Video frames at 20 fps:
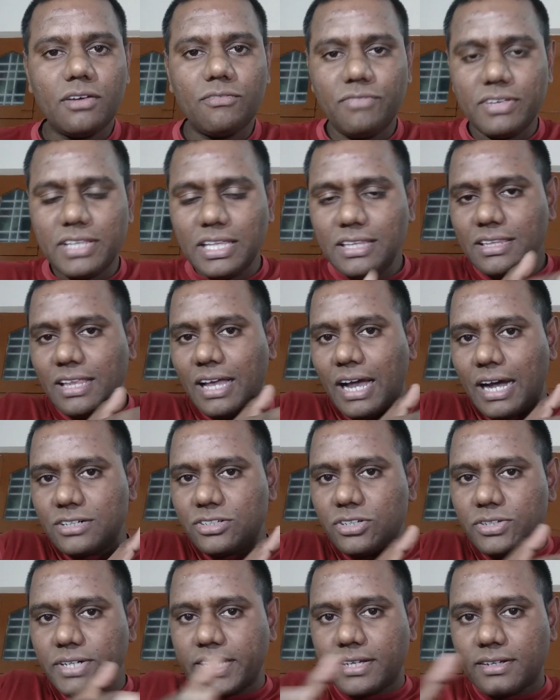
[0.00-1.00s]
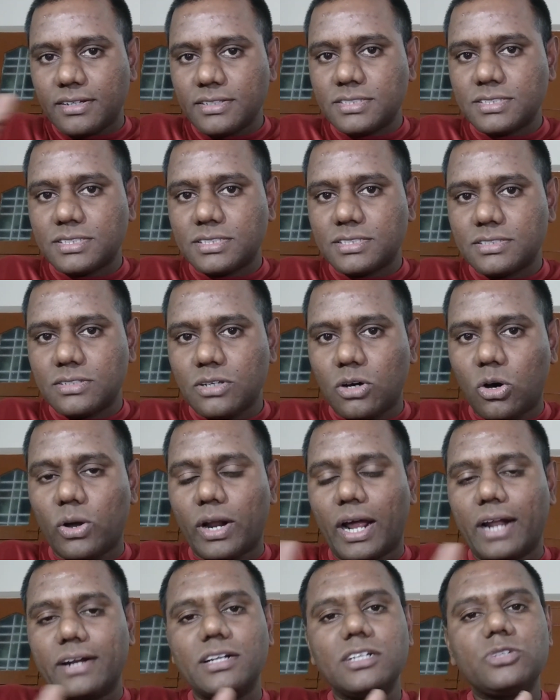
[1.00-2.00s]
Within 100 years or
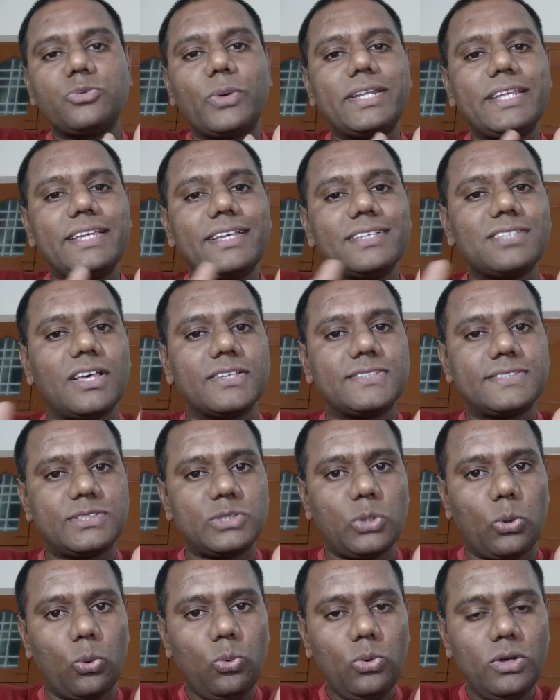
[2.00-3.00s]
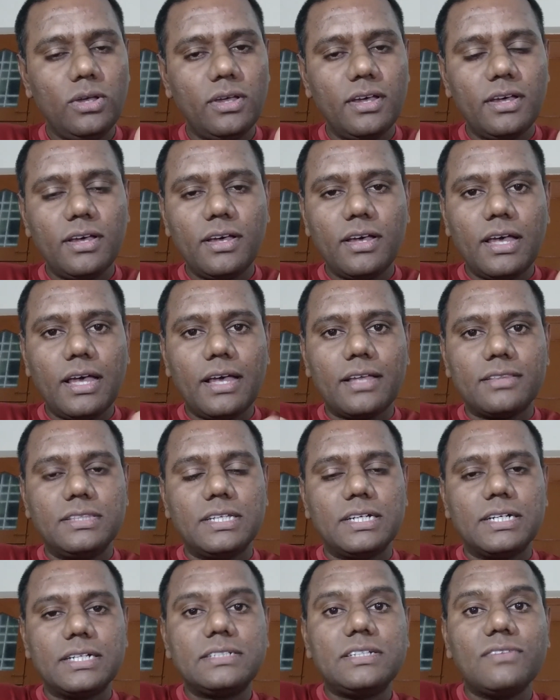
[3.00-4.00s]
120 years or so,
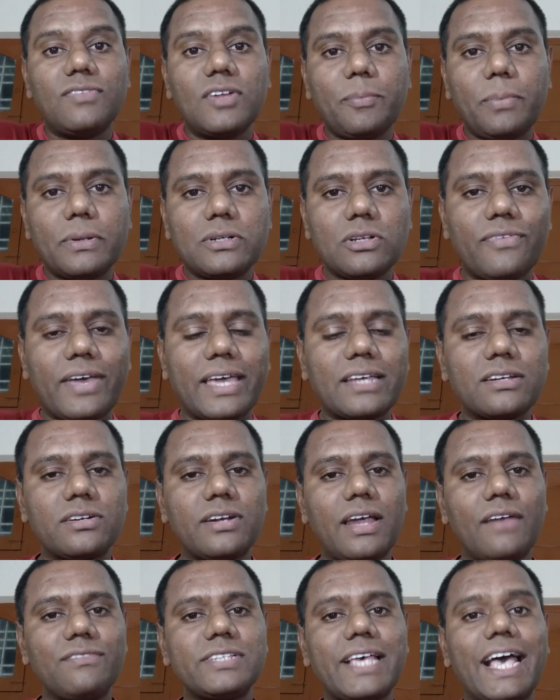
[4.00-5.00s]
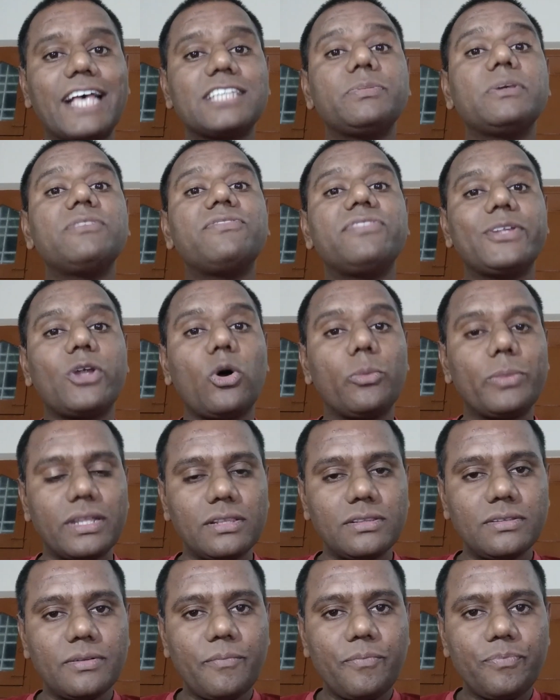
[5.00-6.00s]
the development of aircrafts has been
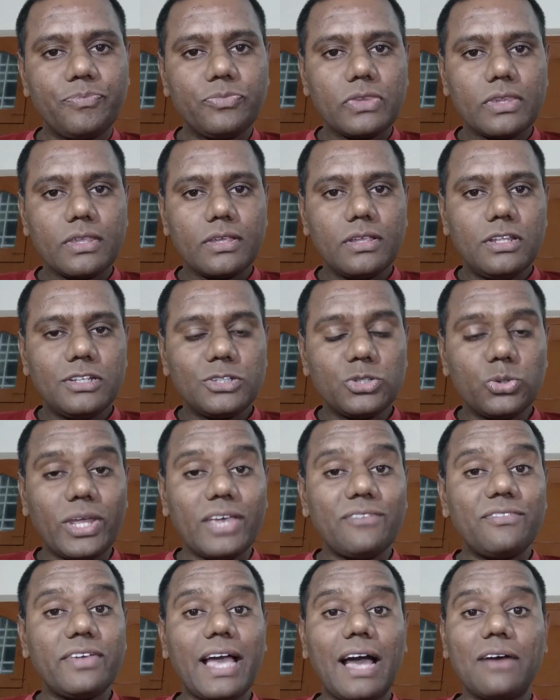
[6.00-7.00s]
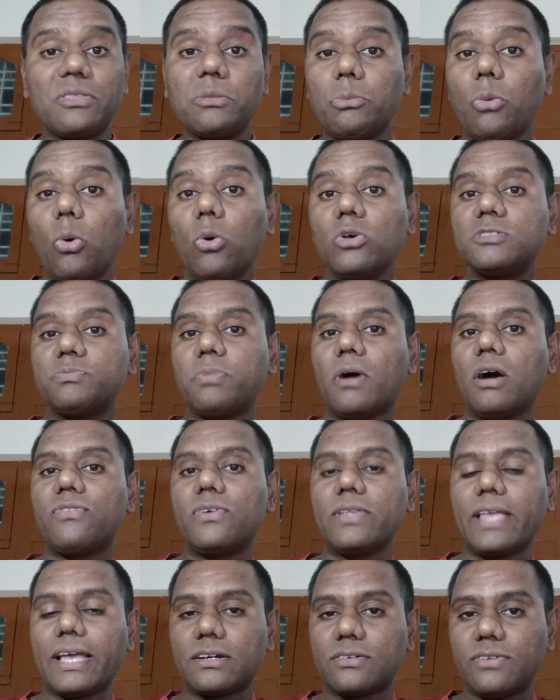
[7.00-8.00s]
phenomenal. Today we have the most
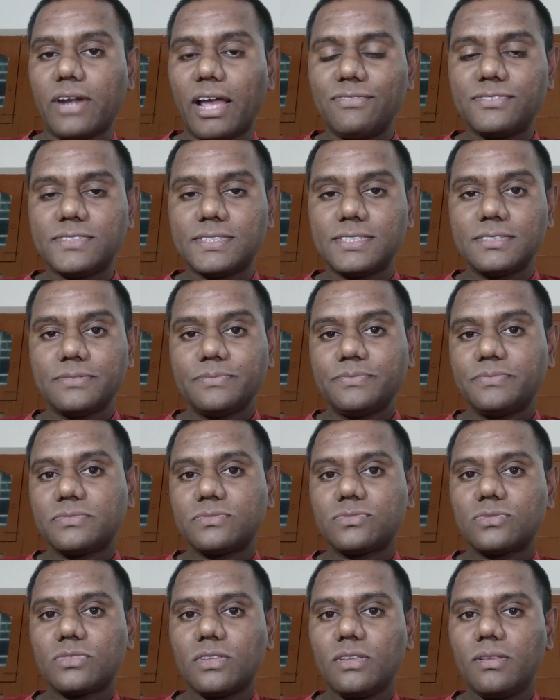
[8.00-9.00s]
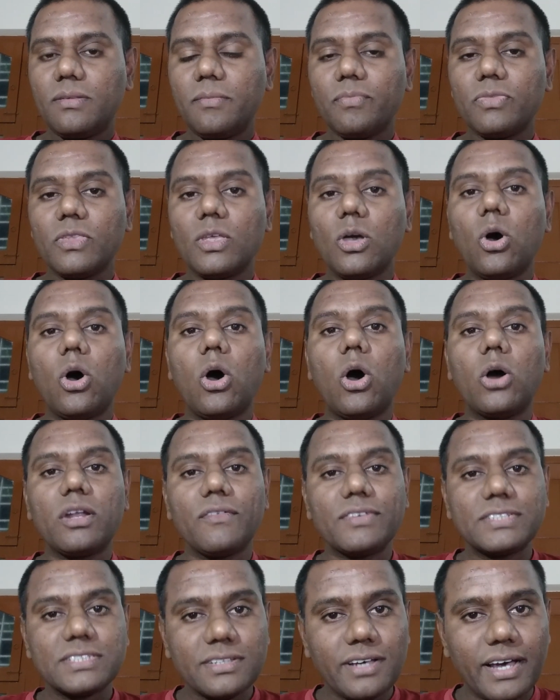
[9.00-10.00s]
powerful aircrafts on
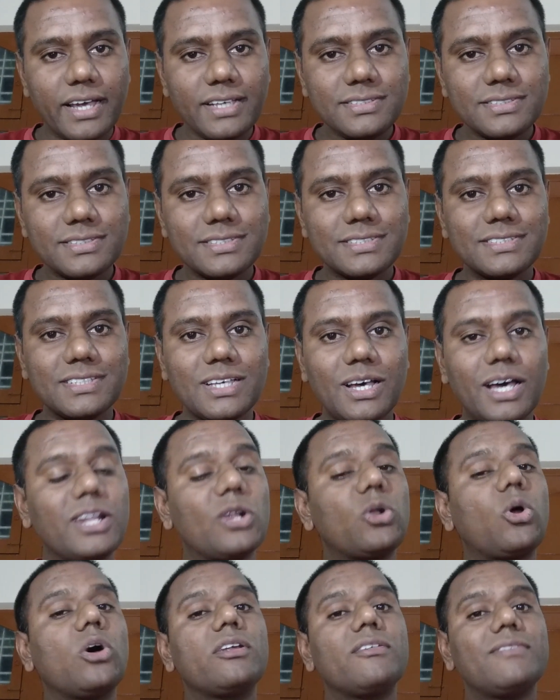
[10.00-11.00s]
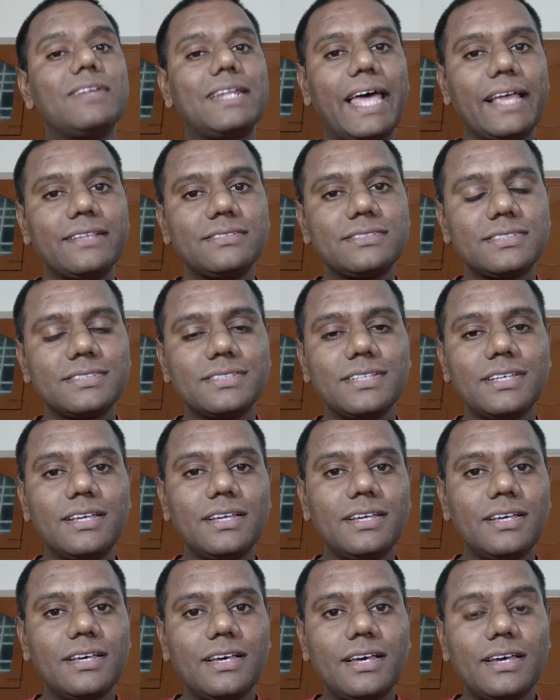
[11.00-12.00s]
our skies and on our lands.
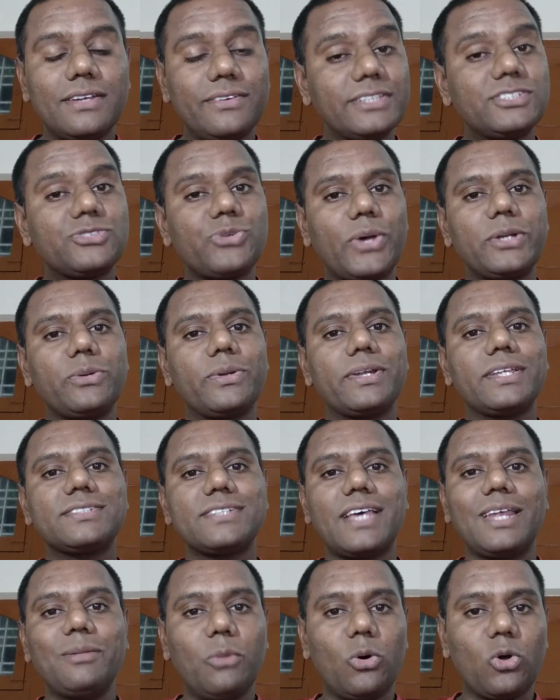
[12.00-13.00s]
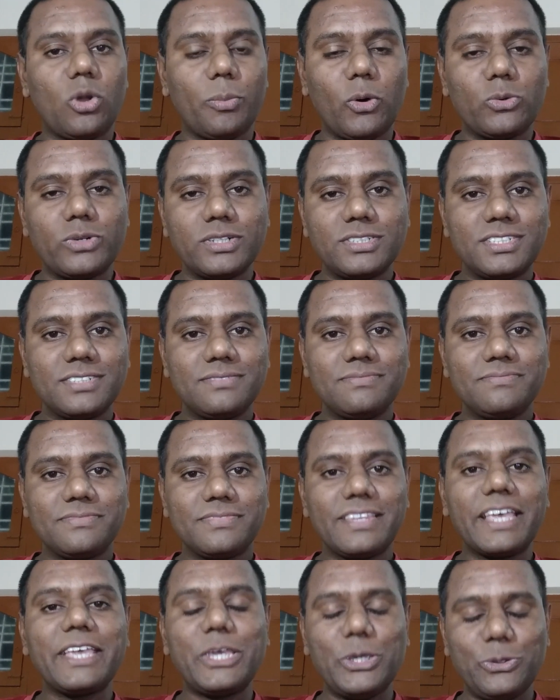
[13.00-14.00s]
Let's try to understand more about it.
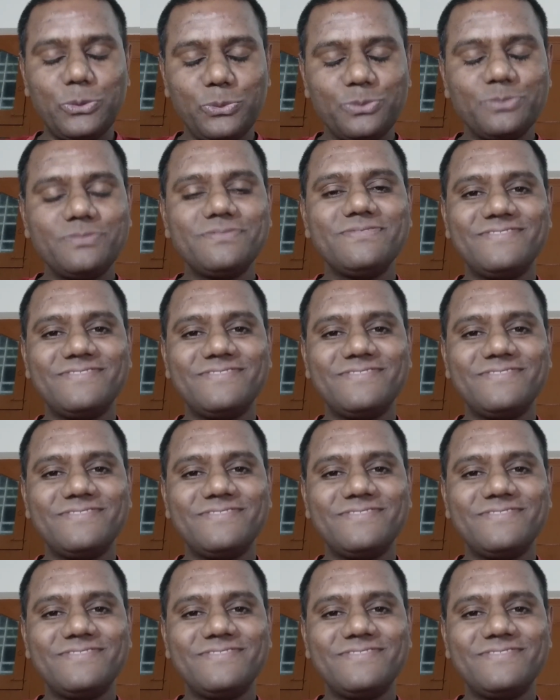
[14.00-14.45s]
Thank you.